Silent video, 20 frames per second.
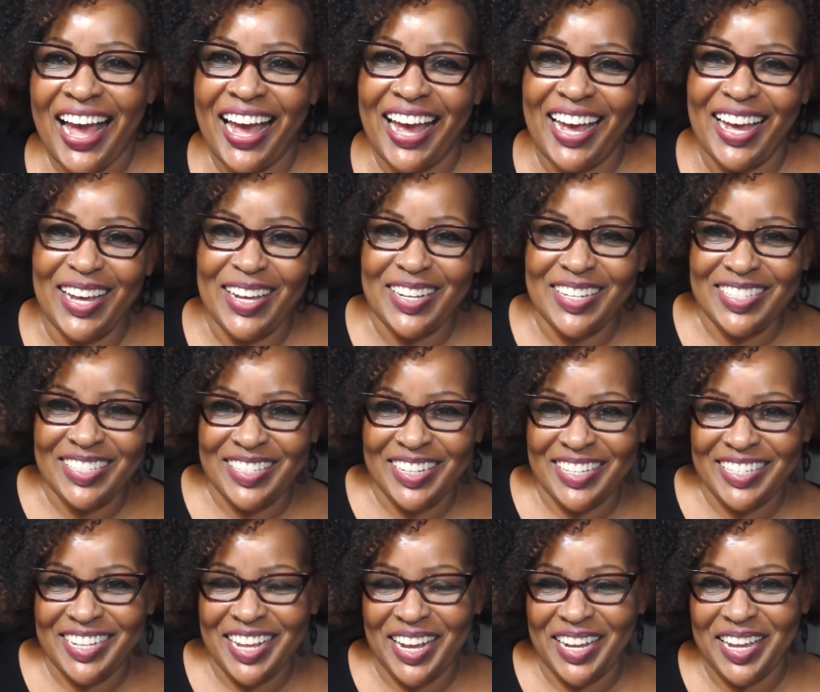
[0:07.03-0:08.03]
Hey,
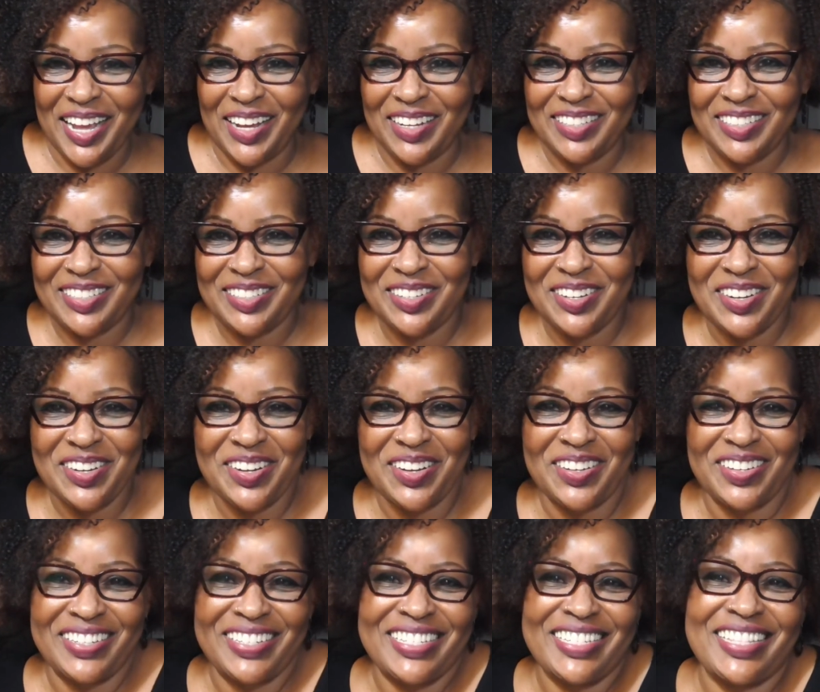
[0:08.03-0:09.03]
hostess, how y'all doing
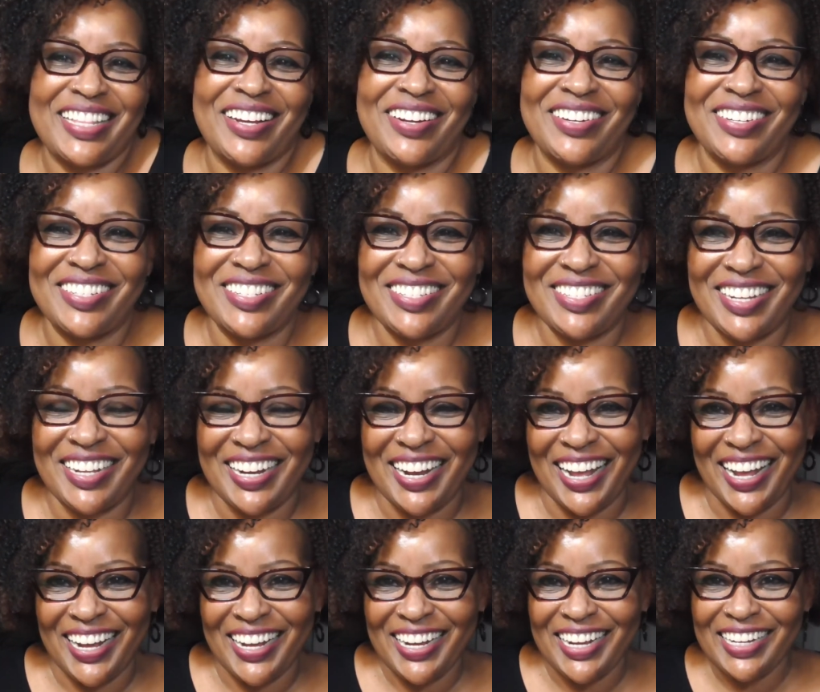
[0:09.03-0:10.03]
on this Thursday
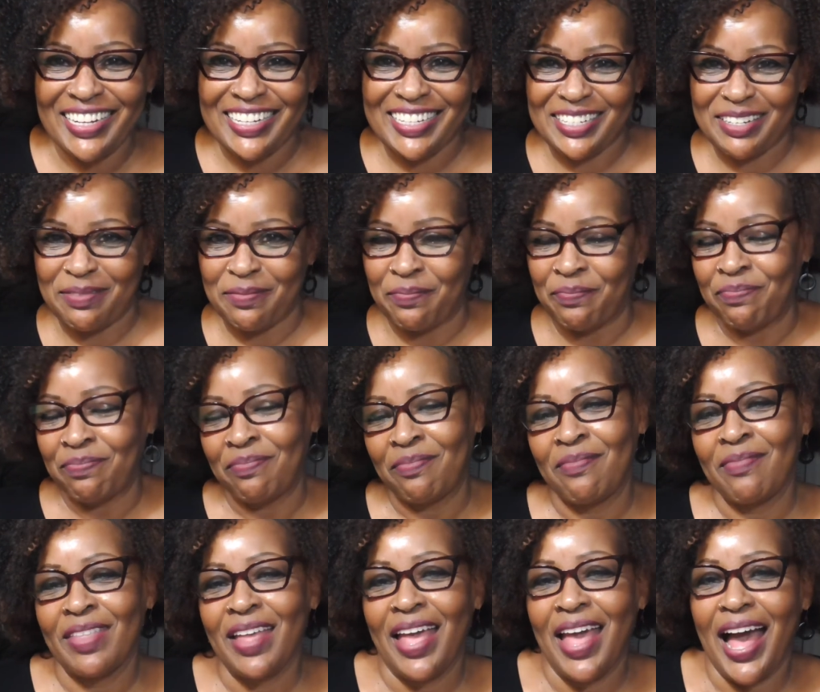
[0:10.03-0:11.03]
night?
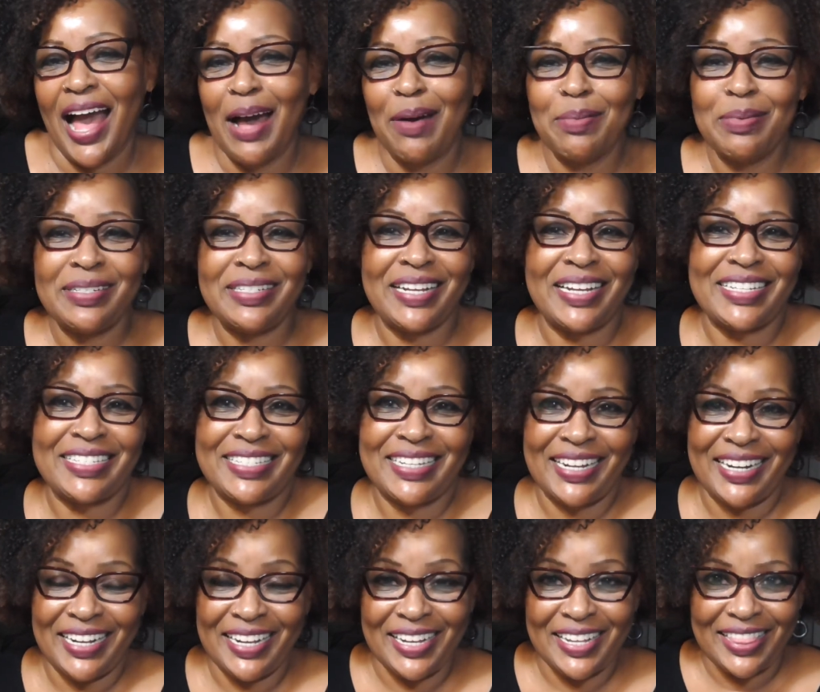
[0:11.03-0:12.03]
I was just
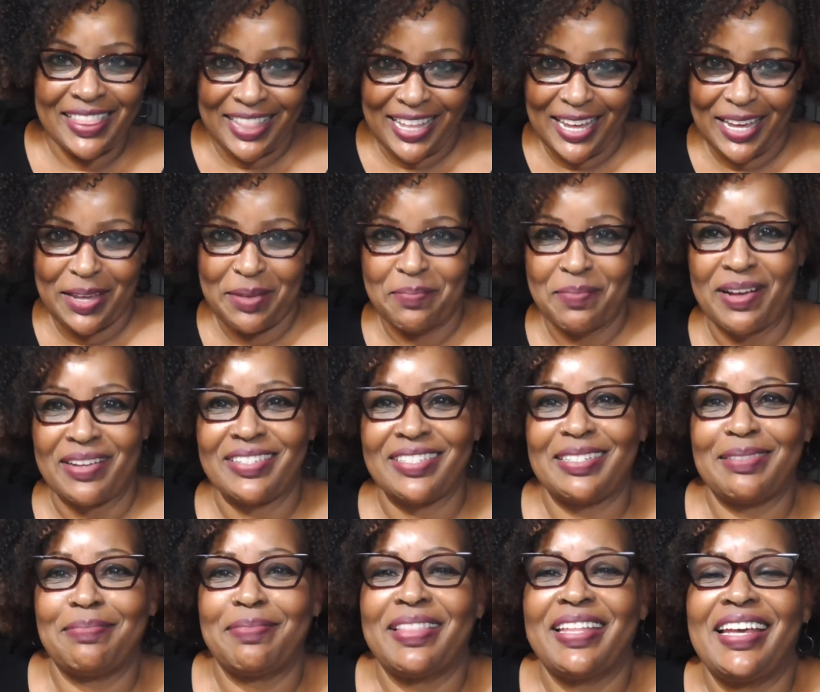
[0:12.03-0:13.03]
sitting here thinking about
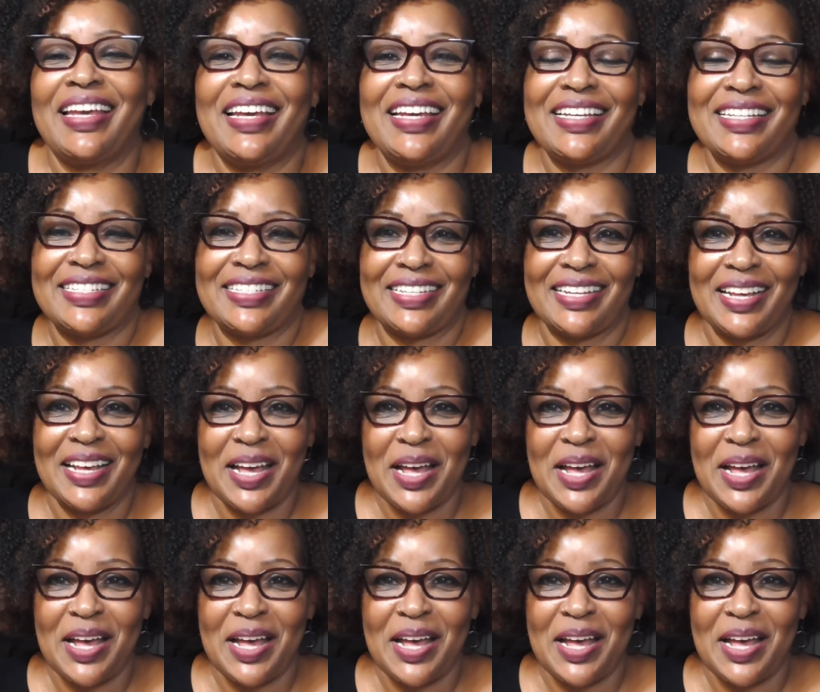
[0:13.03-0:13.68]
some things.